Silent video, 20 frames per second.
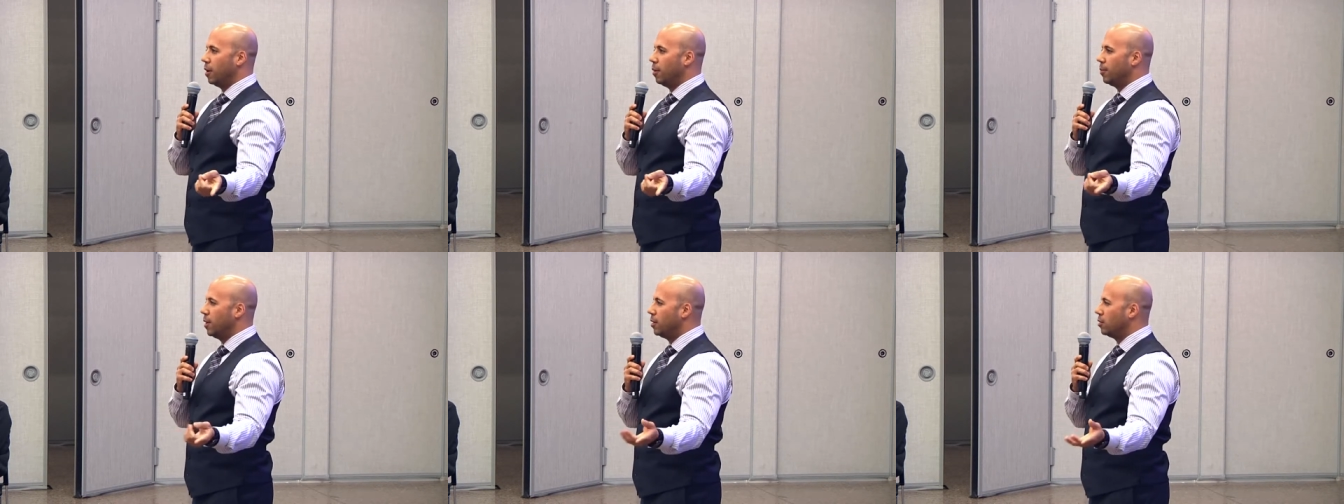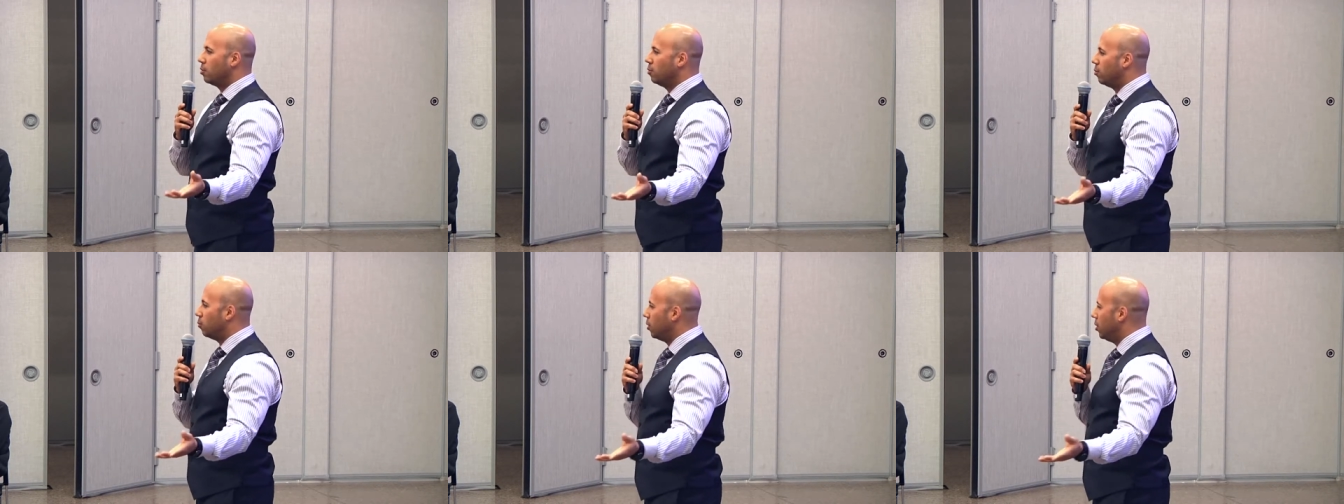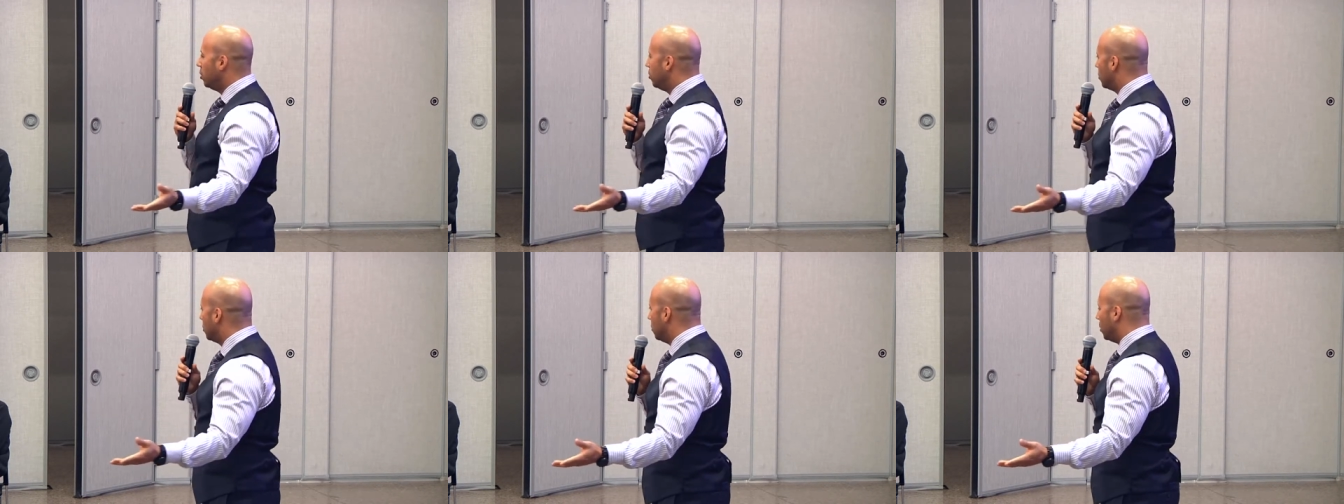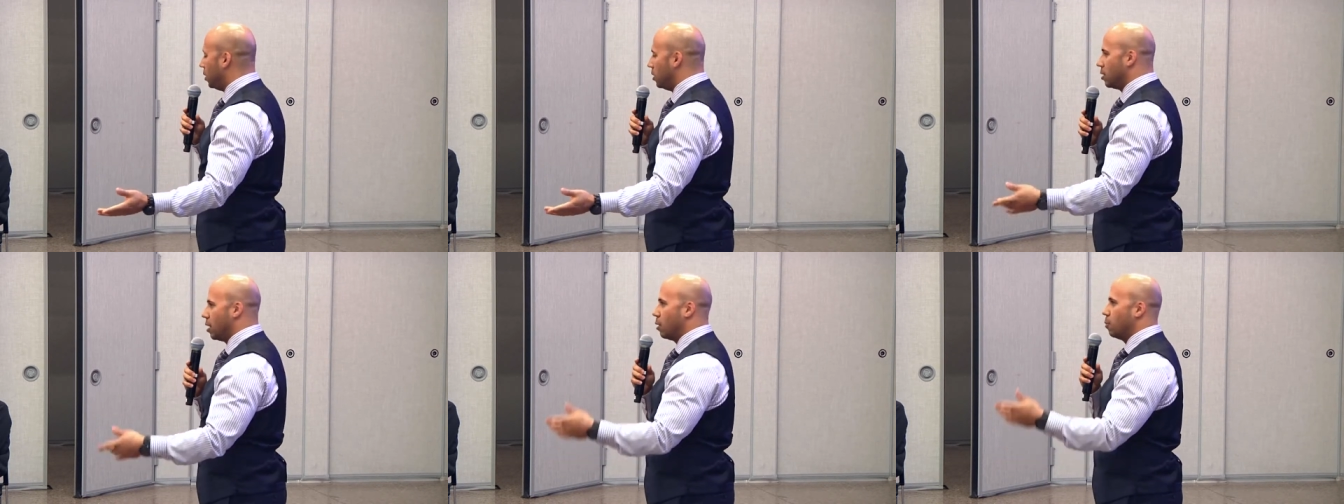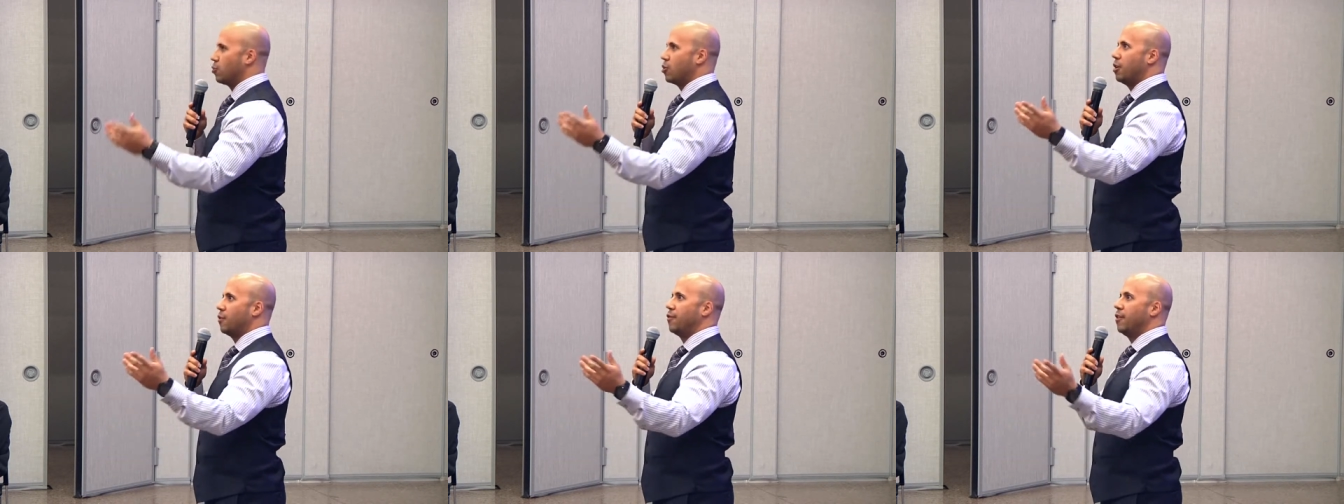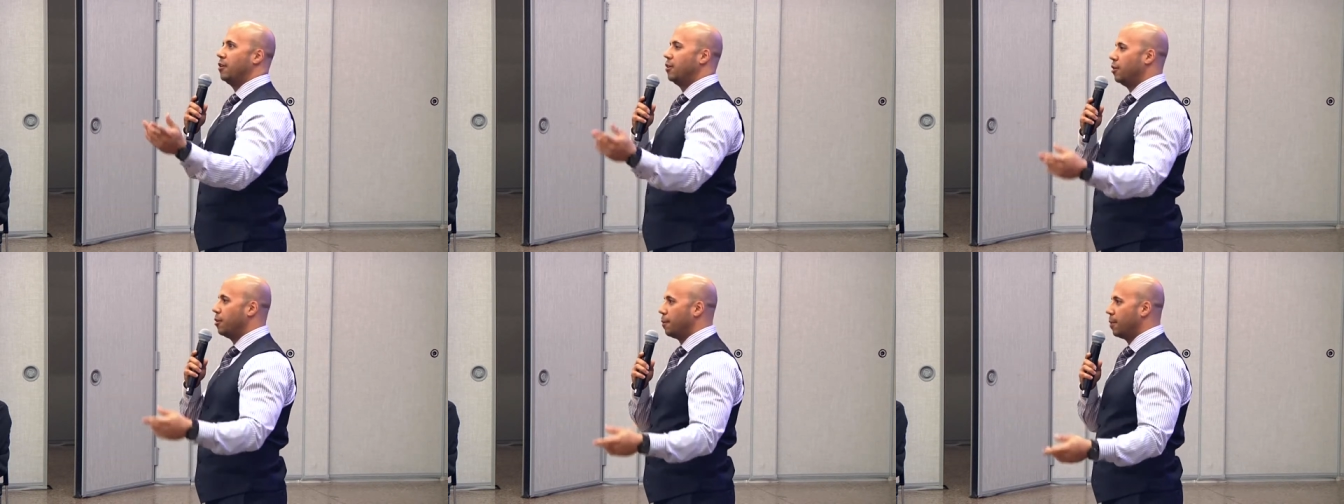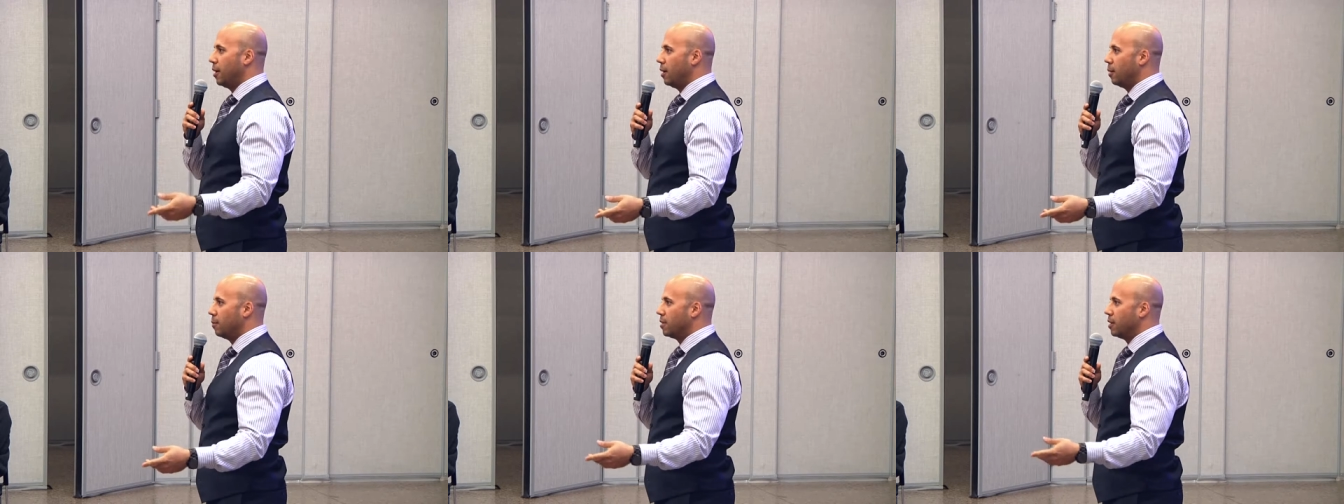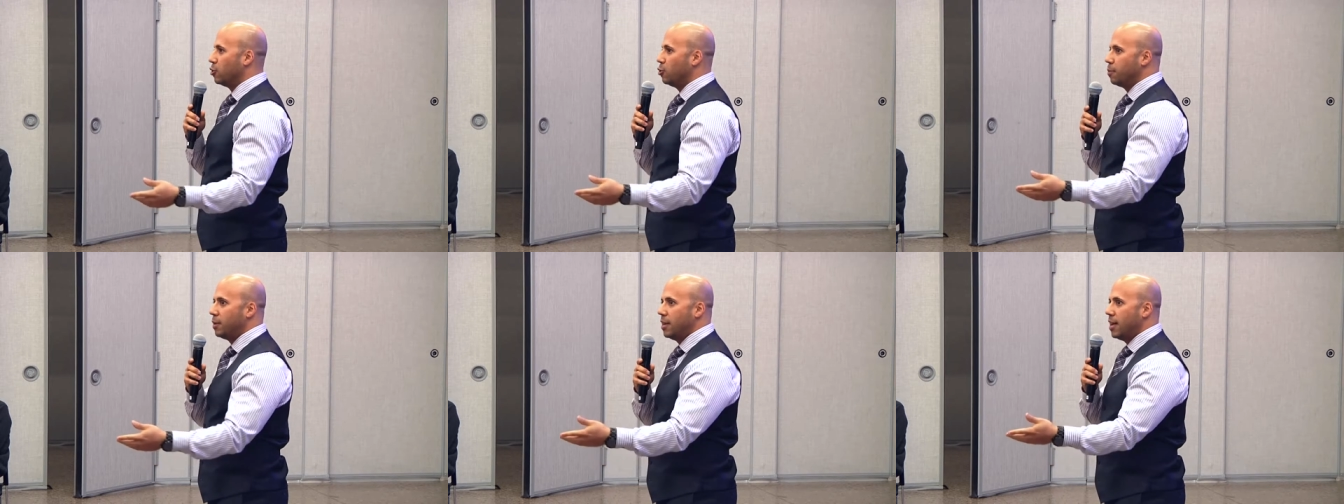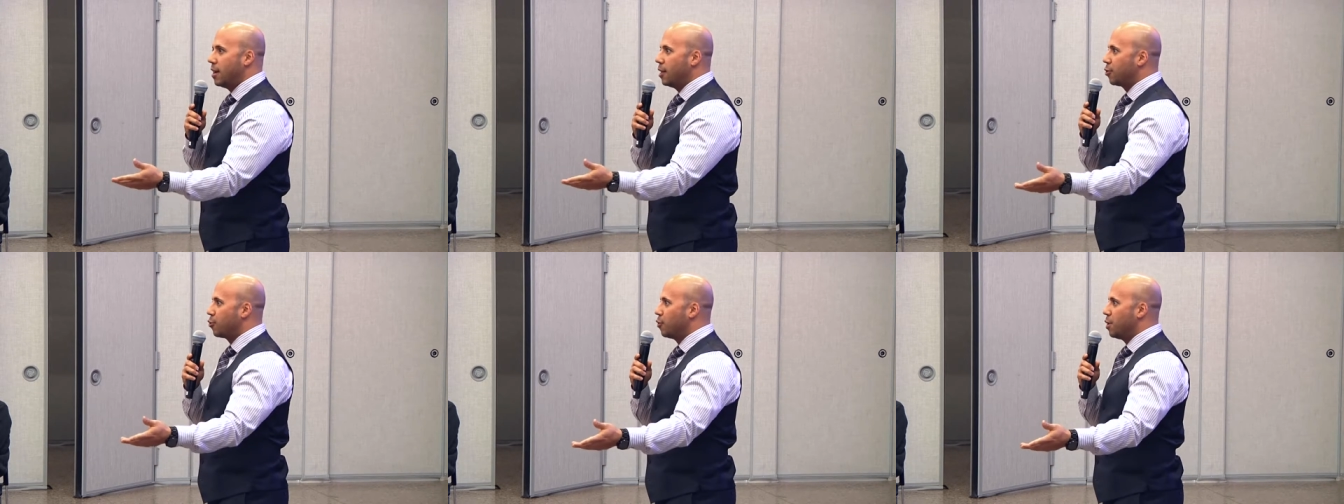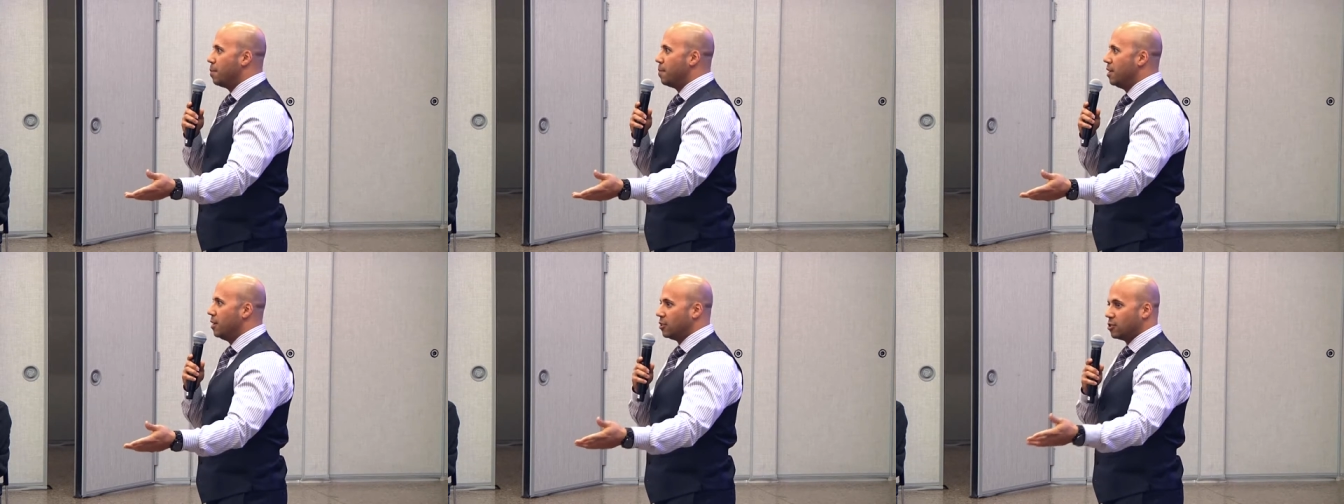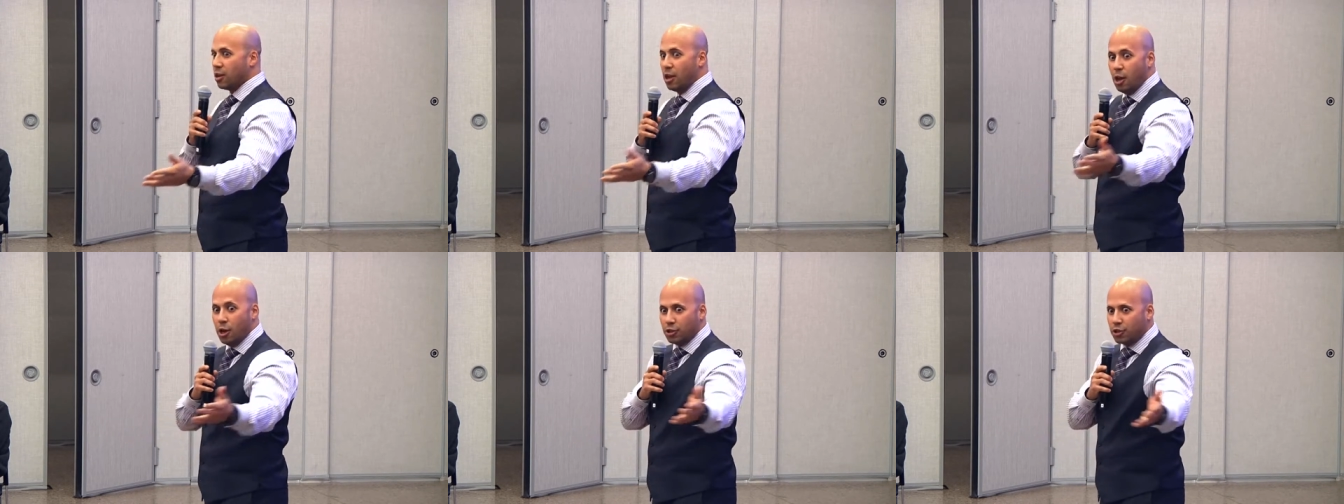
I'm like, dude, what are you doing? He's like, I'm trying to find another pan. I'm like, you've been at it three minutes.